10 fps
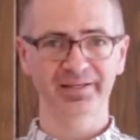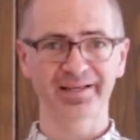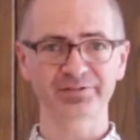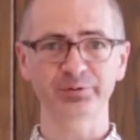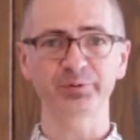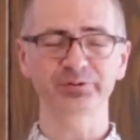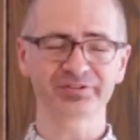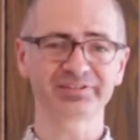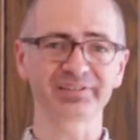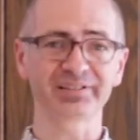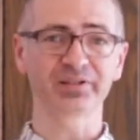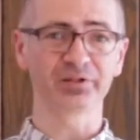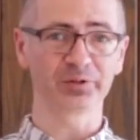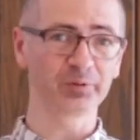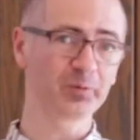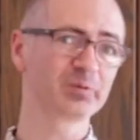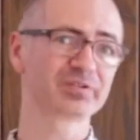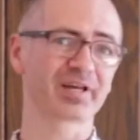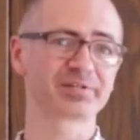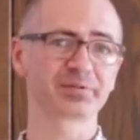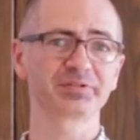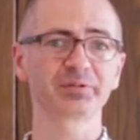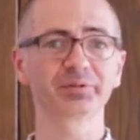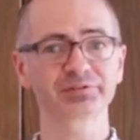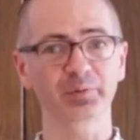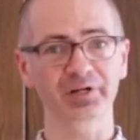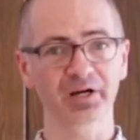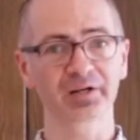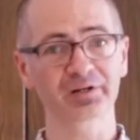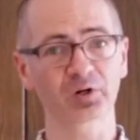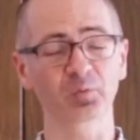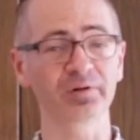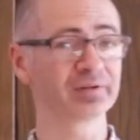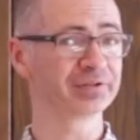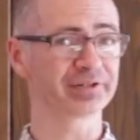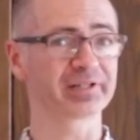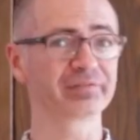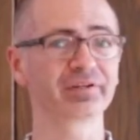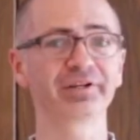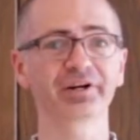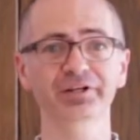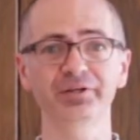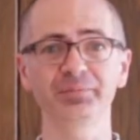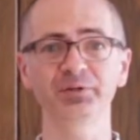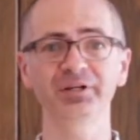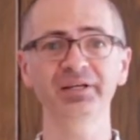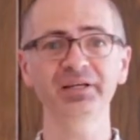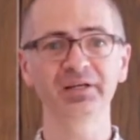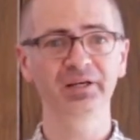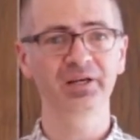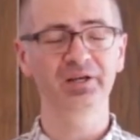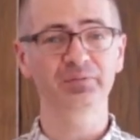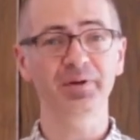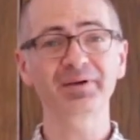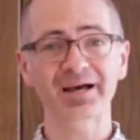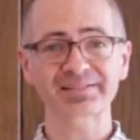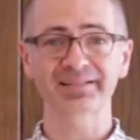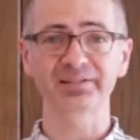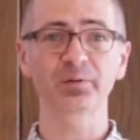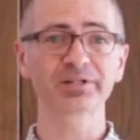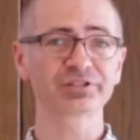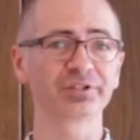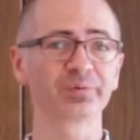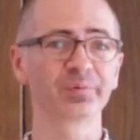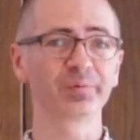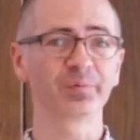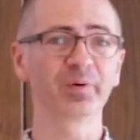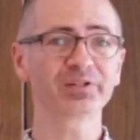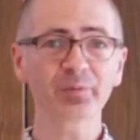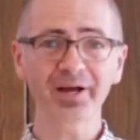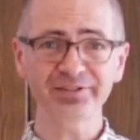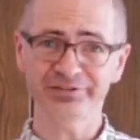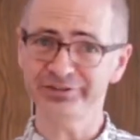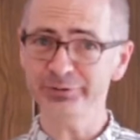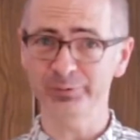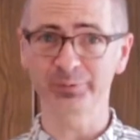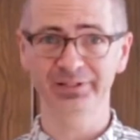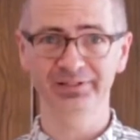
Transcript: As you see the news, as you see what's going on in our world or even in our community, you may be asking the question, What do I do?